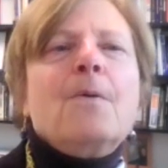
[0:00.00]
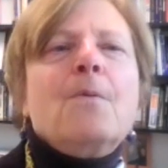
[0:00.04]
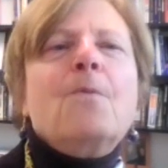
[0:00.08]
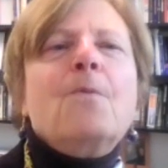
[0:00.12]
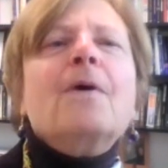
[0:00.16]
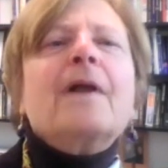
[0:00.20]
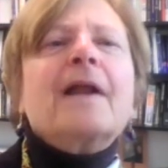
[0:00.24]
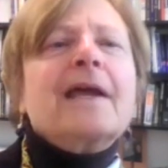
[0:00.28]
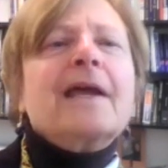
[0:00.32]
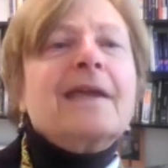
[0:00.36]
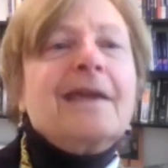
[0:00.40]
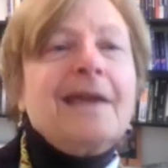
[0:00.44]

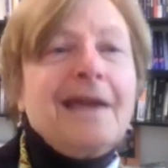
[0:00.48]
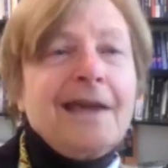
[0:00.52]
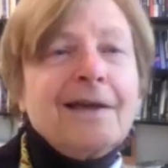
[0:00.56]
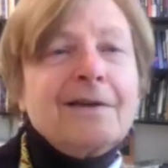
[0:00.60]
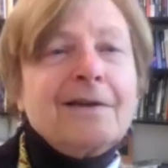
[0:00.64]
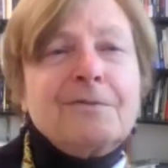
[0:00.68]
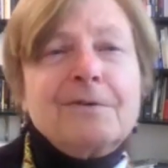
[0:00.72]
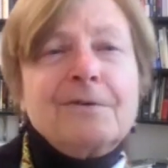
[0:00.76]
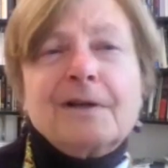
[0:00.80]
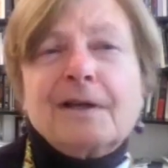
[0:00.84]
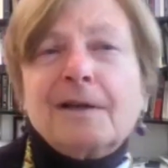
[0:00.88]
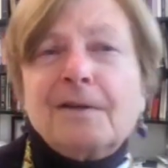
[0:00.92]
What I
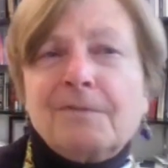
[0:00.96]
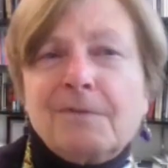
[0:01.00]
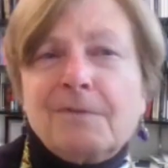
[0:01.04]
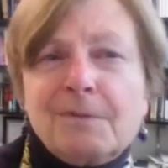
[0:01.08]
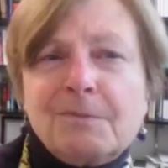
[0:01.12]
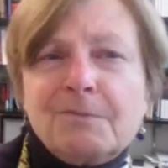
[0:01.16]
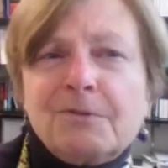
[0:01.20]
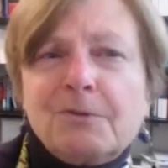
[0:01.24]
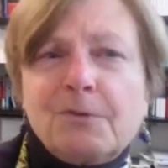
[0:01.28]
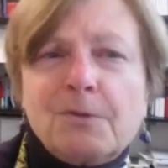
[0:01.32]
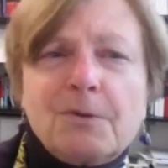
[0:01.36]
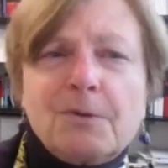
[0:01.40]
can't forgive
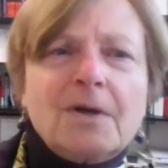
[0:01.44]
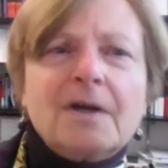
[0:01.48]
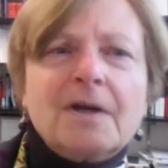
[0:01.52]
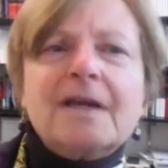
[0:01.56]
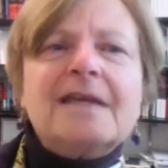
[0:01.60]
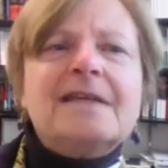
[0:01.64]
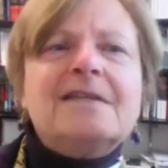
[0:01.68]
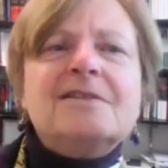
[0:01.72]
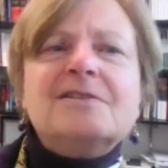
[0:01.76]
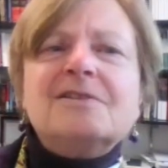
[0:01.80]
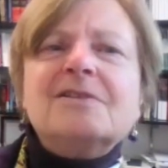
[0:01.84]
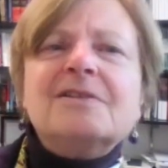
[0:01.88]
them for
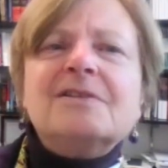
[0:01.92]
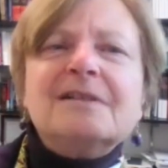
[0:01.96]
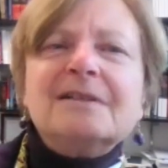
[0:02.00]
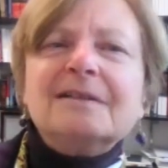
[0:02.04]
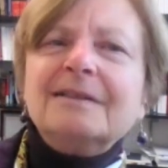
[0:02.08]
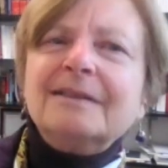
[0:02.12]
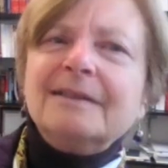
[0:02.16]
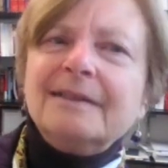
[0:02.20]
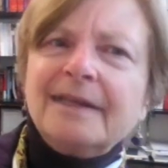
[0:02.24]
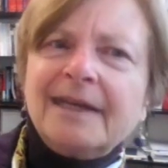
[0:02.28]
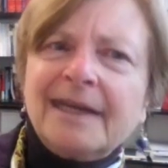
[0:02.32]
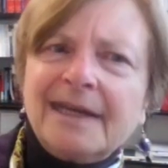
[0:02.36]
is
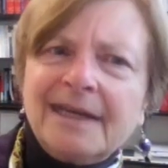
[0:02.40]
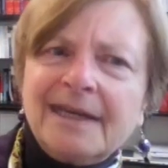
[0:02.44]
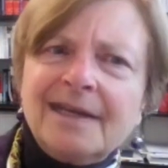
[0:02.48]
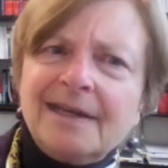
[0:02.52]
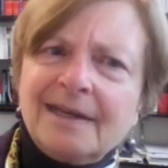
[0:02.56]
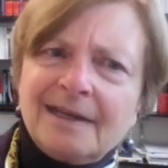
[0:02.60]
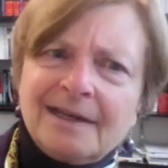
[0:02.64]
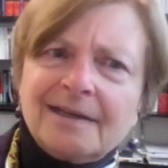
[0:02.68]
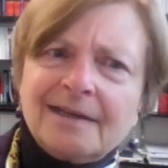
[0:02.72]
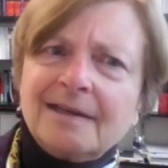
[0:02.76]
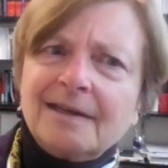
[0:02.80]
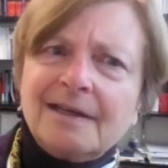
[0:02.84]

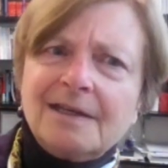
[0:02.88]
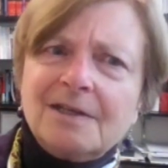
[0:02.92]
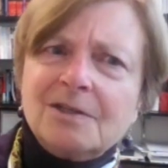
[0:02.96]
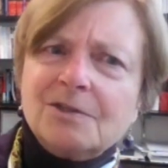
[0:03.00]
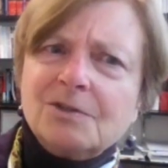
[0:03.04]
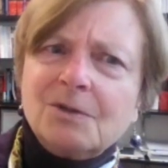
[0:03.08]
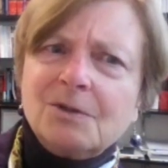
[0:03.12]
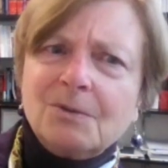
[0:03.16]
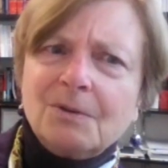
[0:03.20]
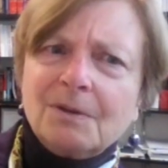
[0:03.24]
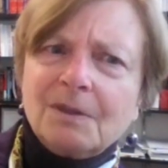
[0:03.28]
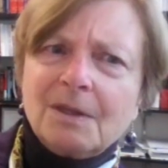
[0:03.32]
delaying
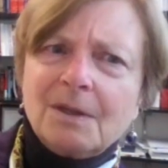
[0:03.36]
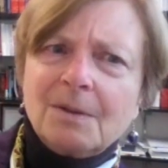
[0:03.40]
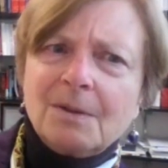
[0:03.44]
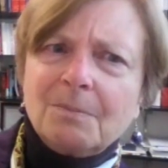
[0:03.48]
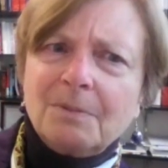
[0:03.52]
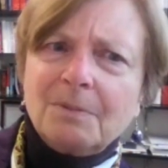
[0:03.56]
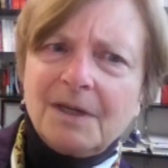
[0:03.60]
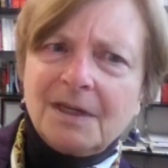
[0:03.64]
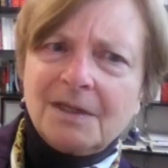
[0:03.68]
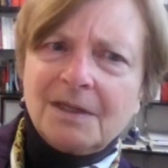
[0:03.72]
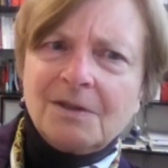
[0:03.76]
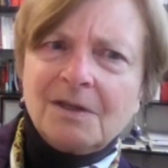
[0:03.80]
issuing the
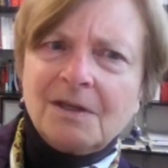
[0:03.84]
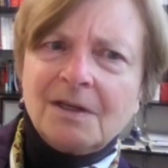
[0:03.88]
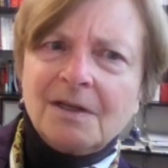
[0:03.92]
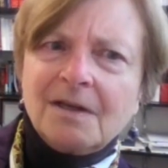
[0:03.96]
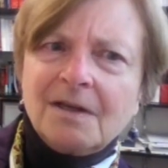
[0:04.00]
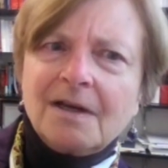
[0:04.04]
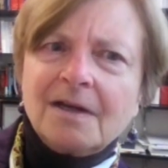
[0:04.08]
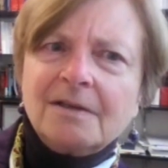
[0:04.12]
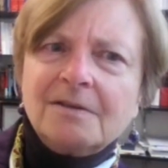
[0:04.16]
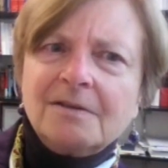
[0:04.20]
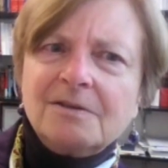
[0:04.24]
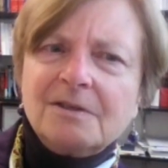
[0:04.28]

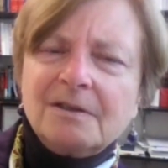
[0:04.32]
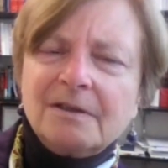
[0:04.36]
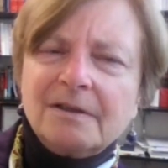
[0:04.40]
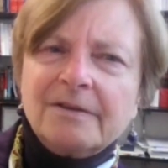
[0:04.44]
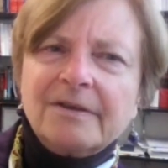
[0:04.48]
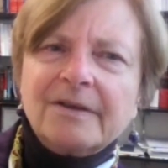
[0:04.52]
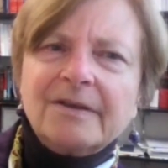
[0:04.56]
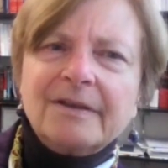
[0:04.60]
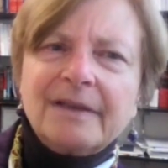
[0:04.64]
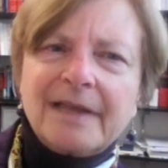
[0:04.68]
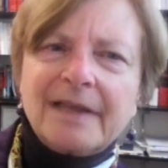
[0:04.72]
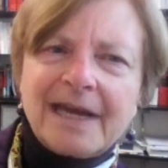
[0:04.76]
opinion until
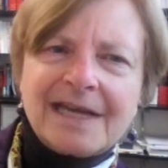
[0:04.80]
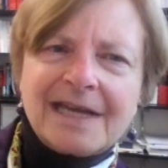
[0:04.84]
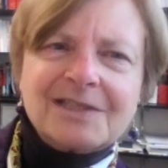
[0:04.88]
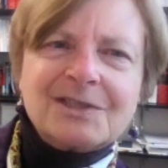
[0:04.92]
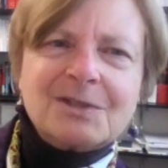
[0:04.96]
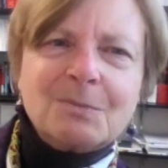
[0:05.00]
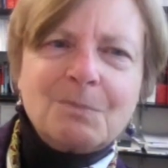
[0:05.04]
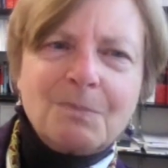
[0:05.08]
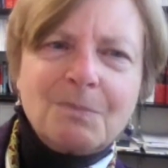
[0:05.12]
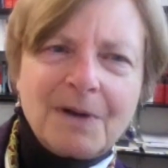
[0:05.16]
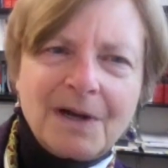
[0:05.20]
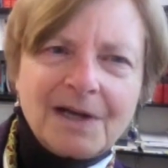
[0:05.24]
the
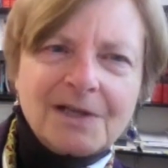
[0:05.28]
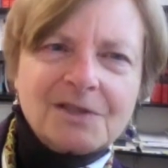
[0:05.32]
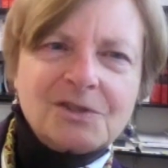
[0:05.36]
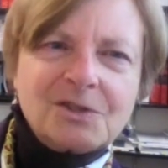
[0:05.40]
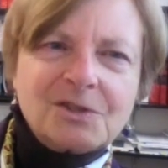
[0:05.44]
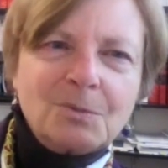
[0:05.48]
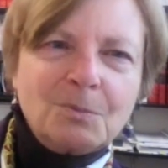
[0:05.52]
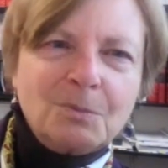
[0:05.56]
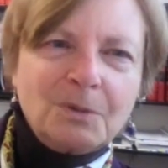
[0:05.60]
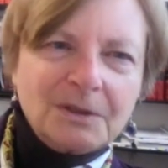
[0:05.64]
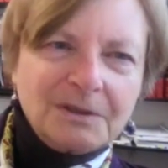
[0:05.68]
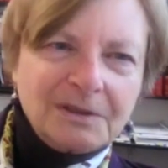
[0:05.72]
last possible